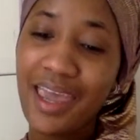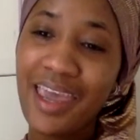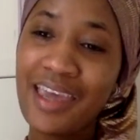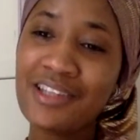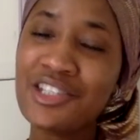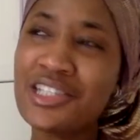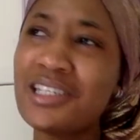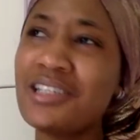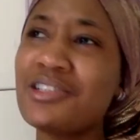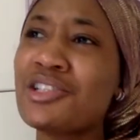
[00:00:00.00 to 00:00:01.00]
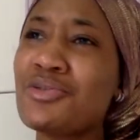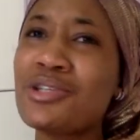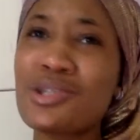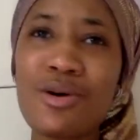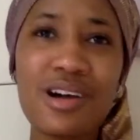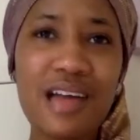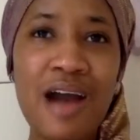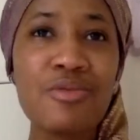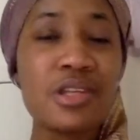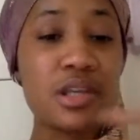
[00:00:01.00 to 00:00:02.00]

And she was so, I was